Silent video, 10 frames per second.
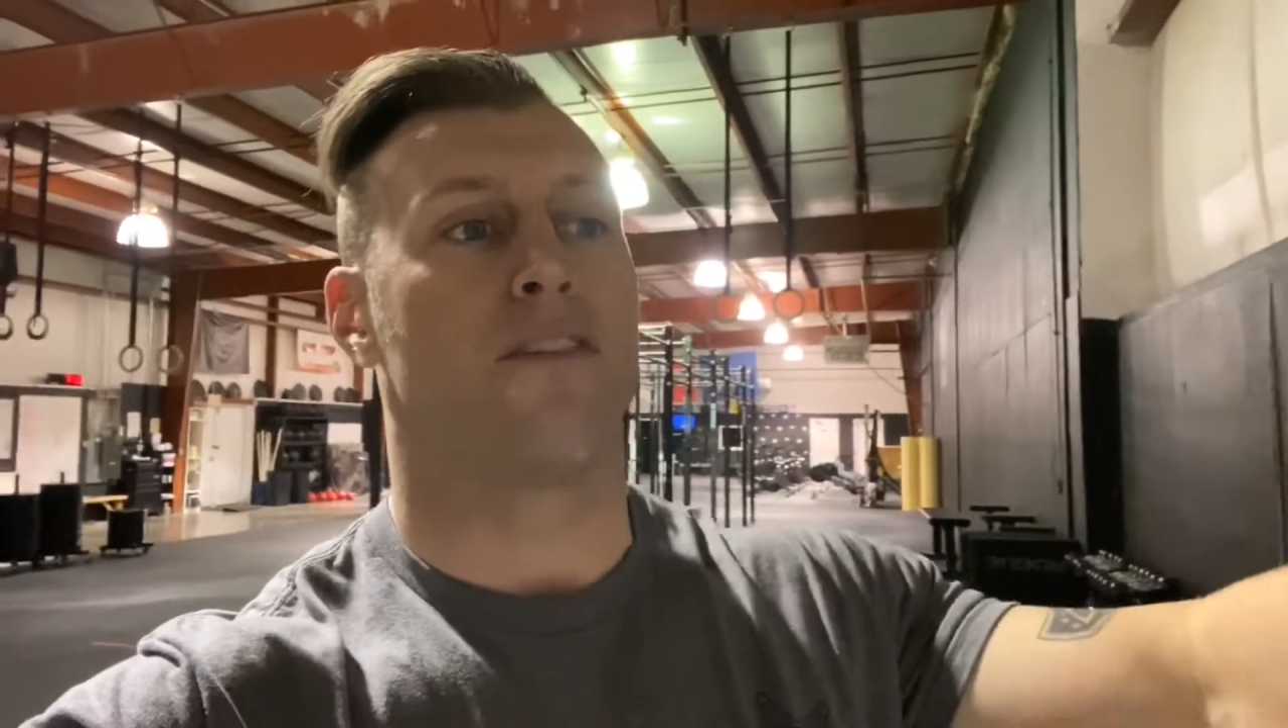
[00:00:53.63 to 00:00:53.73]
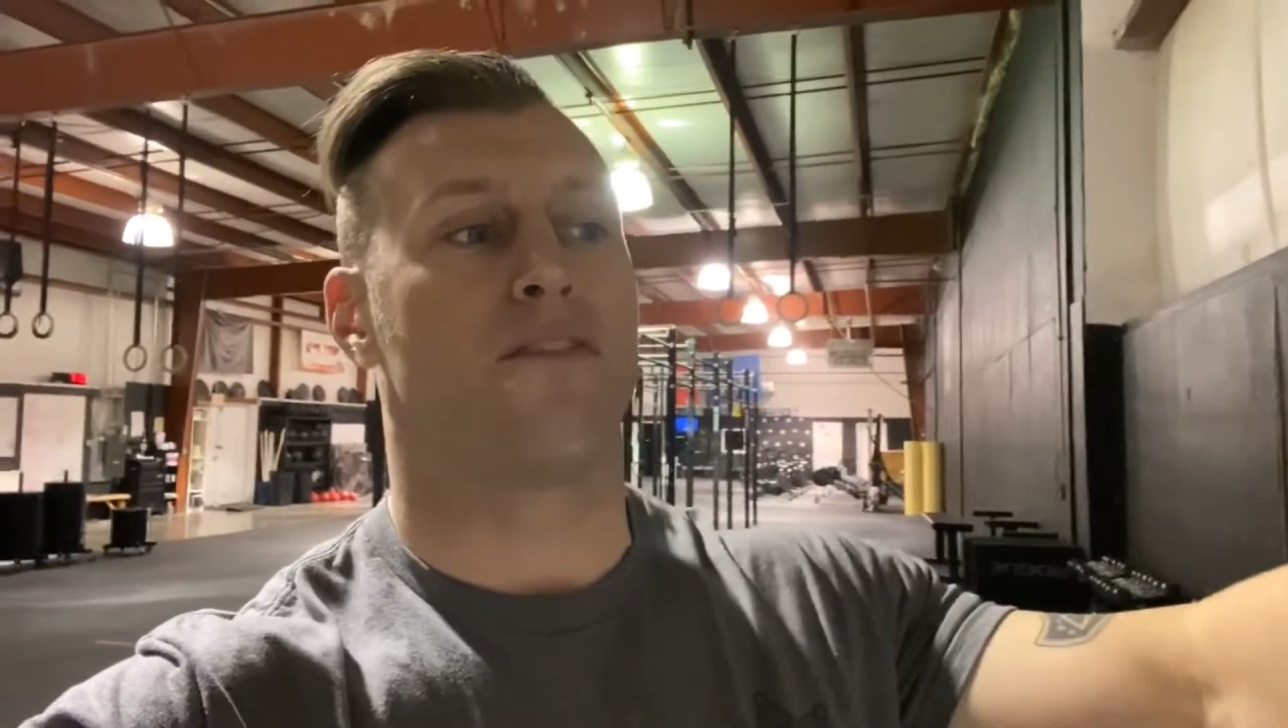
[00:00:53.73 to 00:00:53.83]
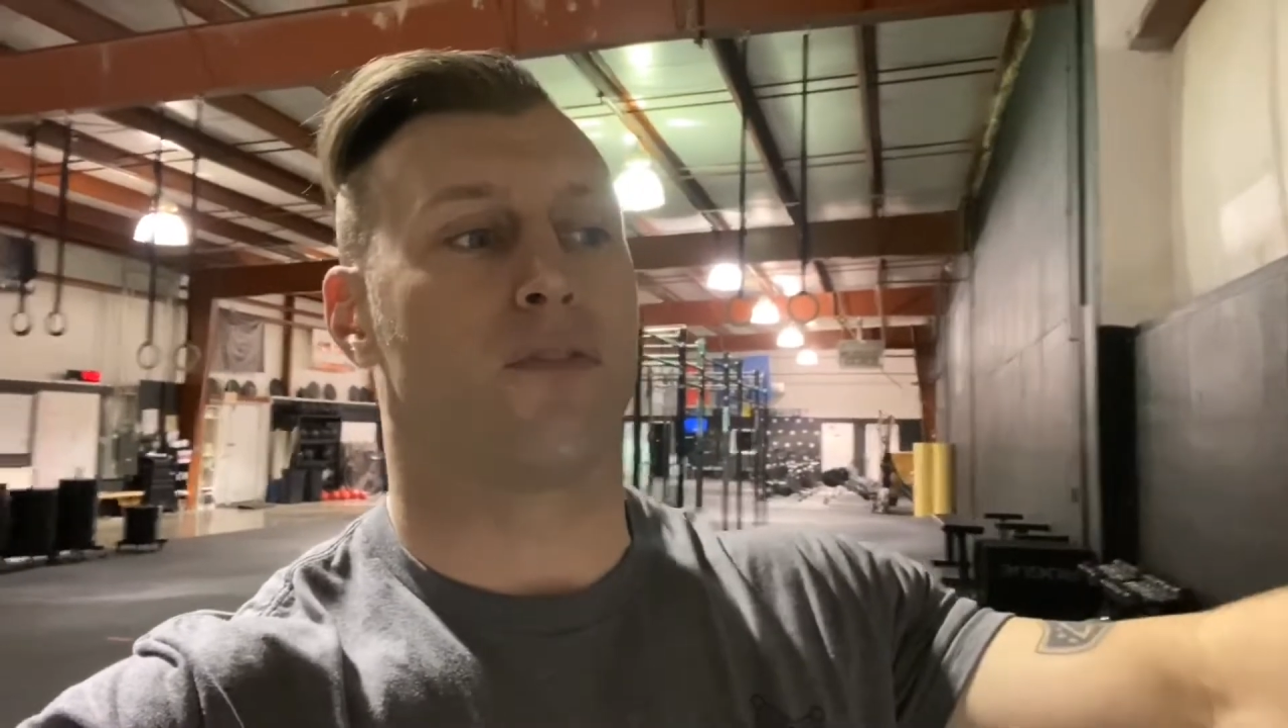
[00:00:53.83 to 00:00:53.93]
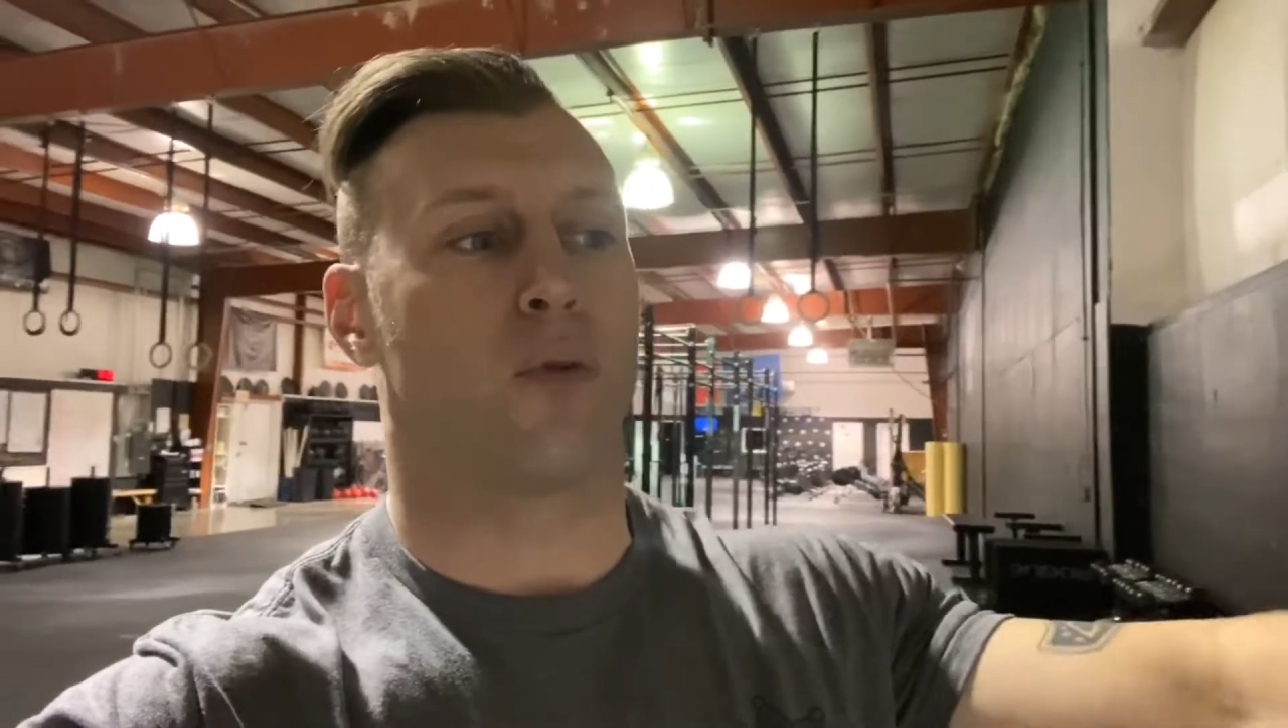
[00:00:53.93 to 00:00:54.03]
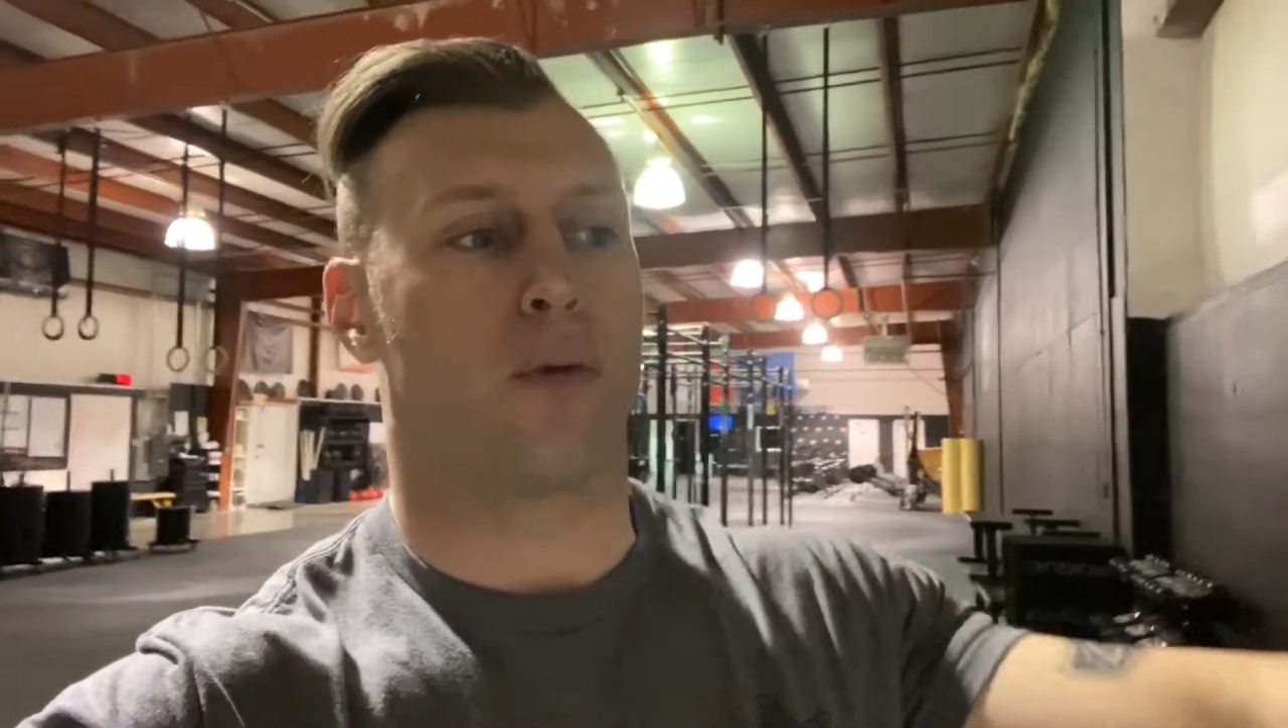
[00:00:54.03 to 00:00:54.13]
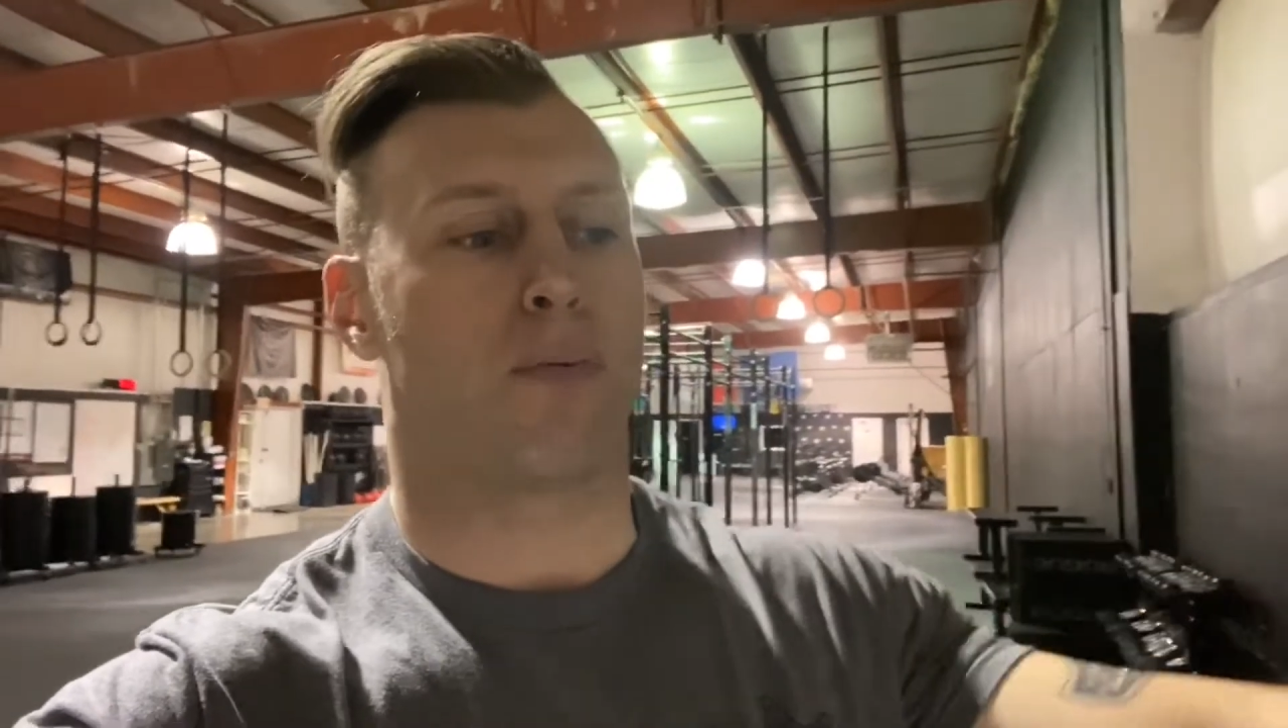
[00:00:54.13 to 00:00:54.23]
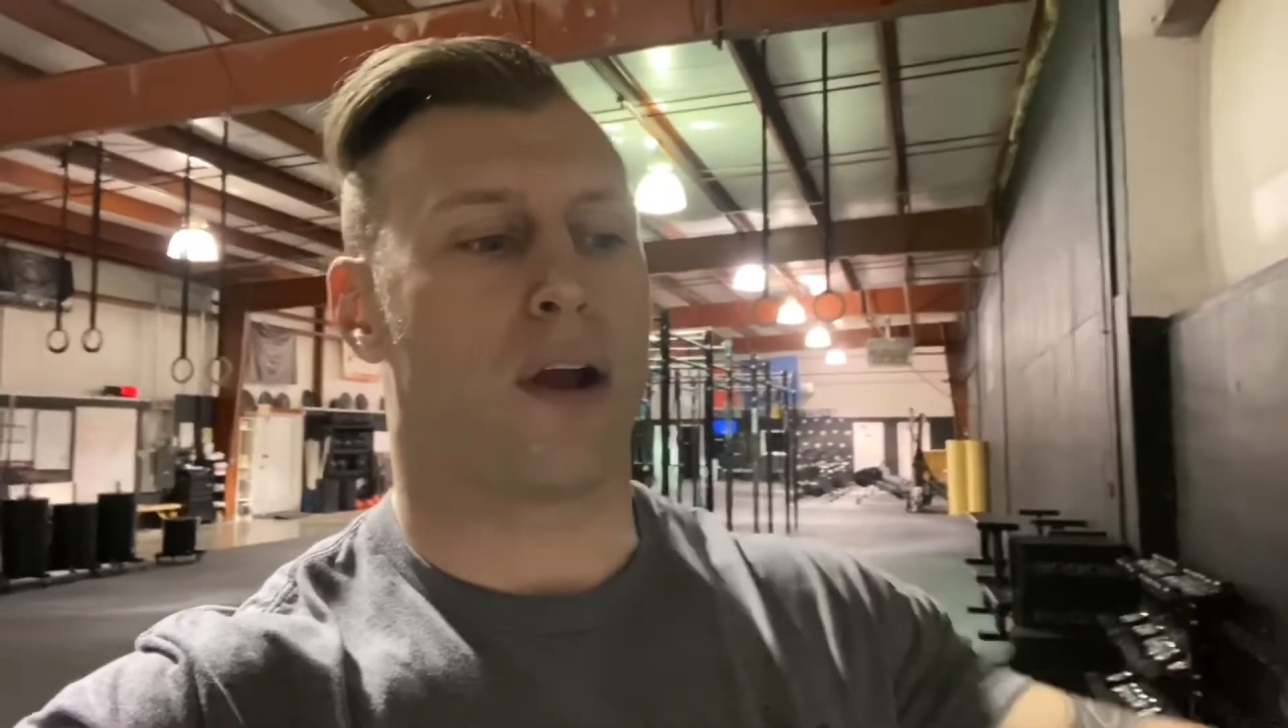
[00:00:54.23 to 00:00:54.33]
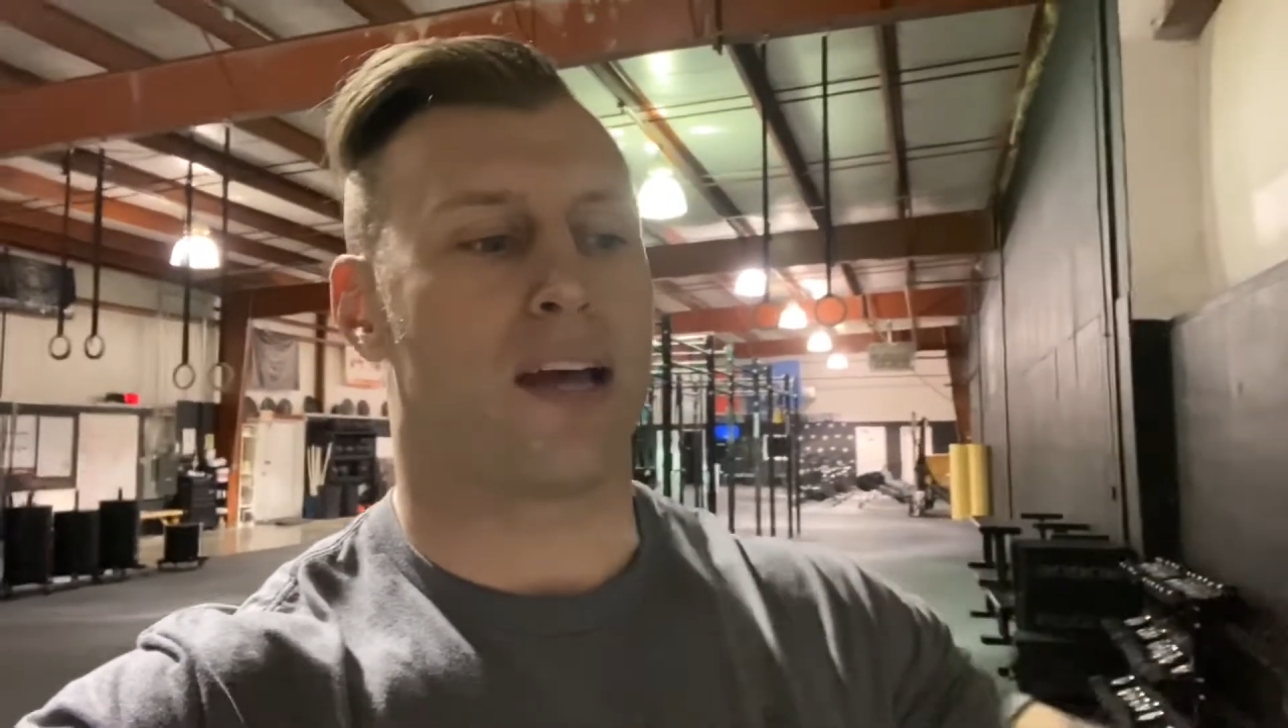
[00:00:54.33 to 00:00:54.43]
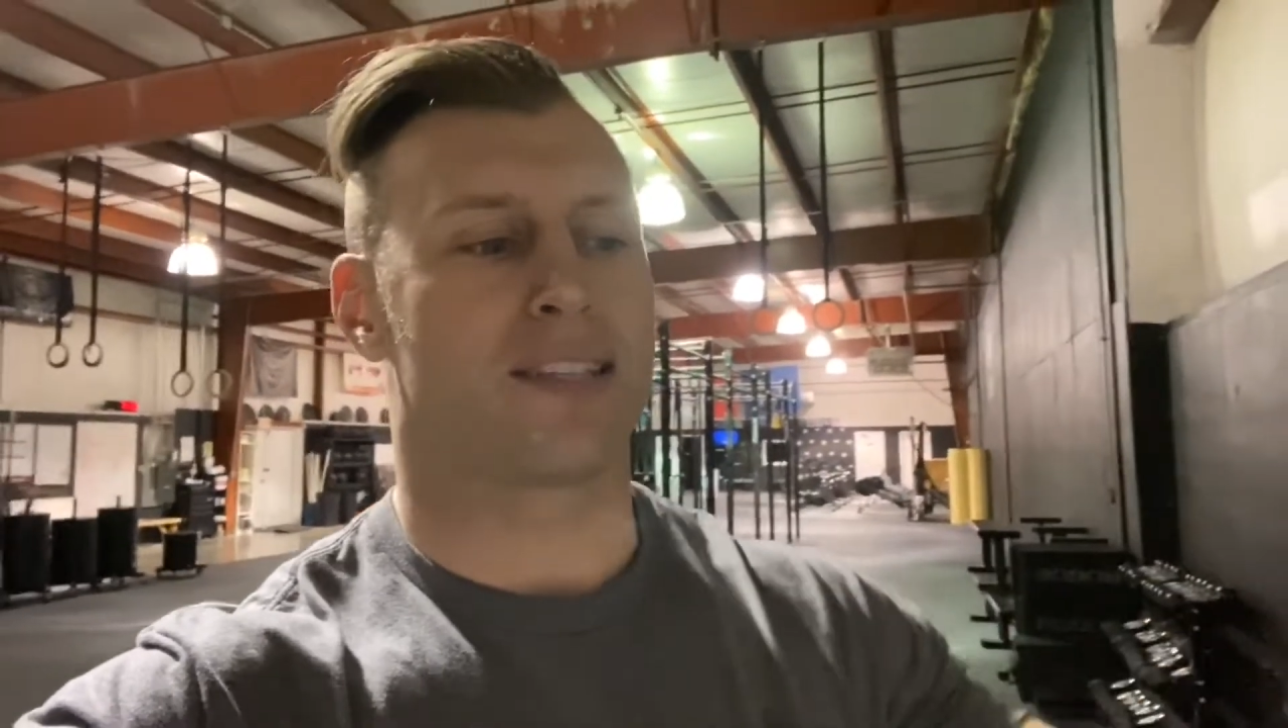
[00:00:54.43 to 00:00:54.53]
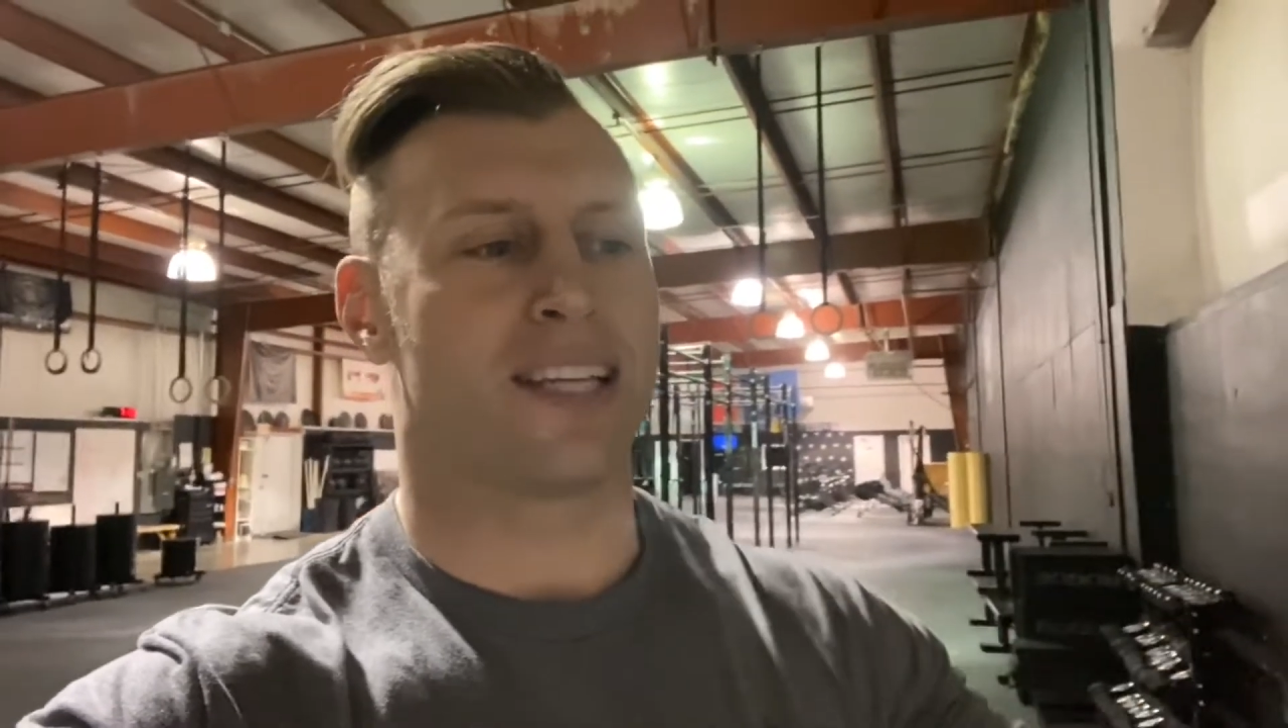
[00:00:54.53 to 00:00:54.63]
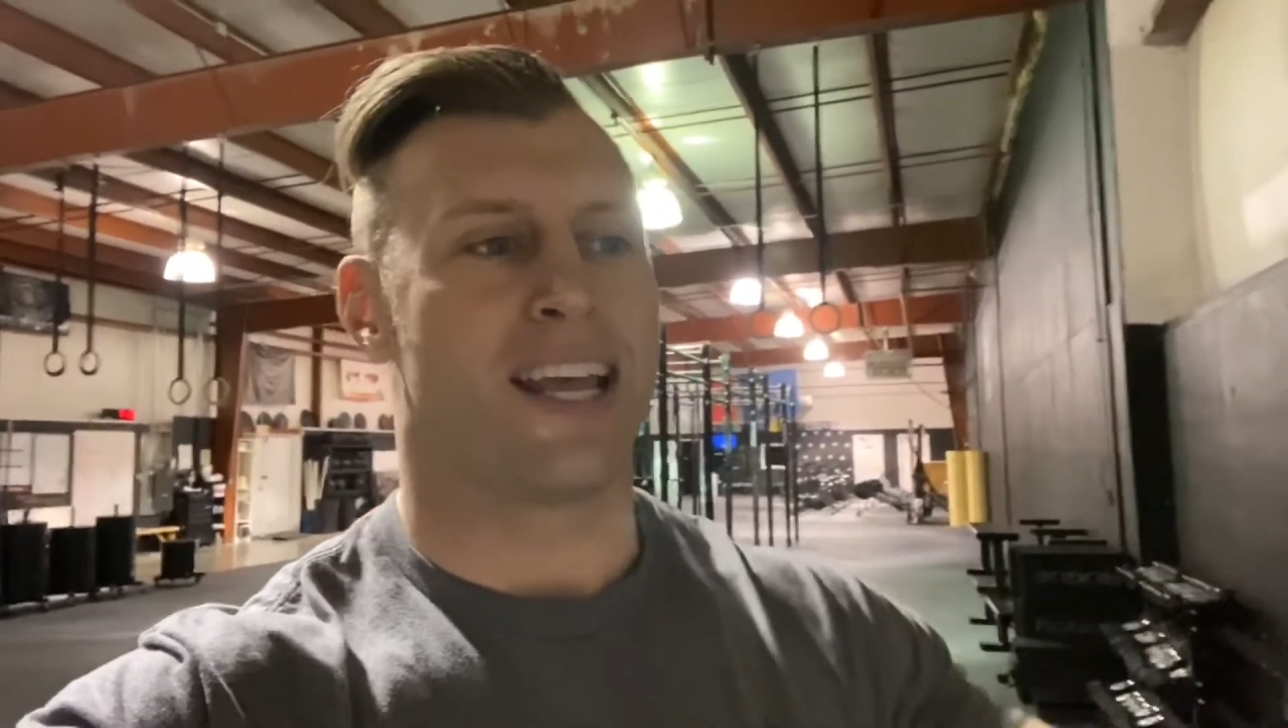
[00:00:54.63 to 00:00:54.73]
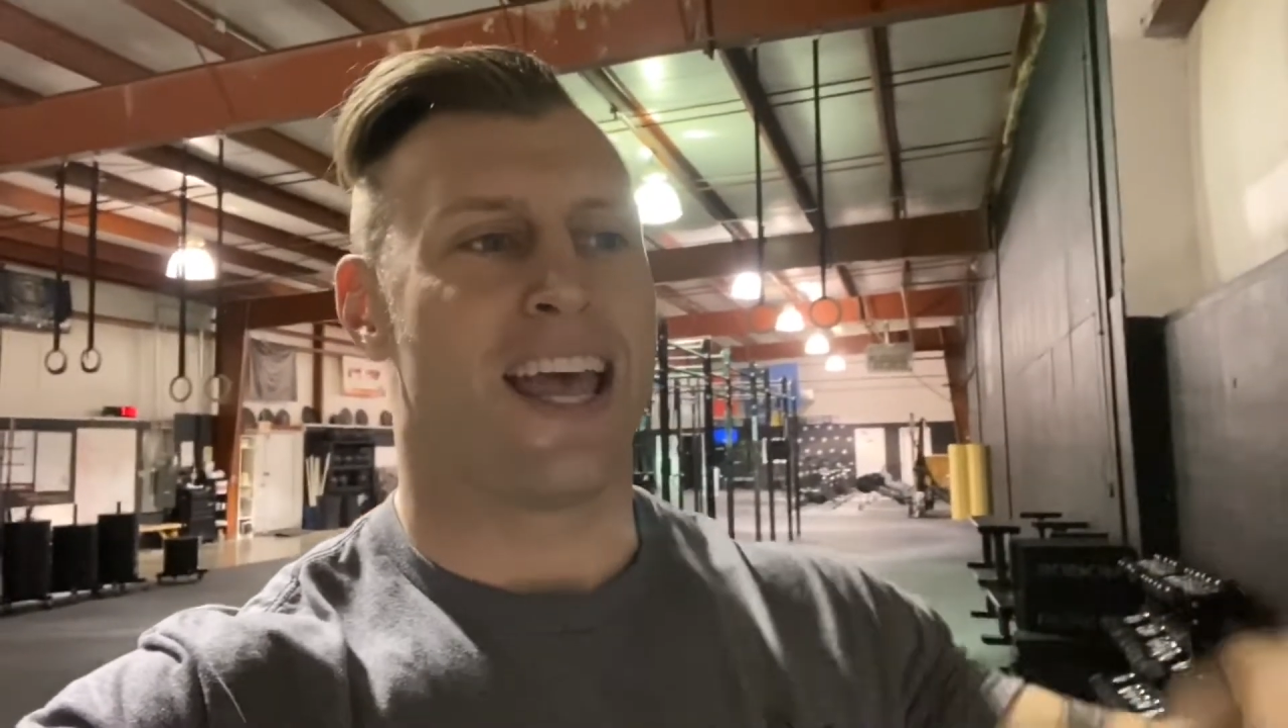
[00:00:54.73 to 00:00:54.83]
floor press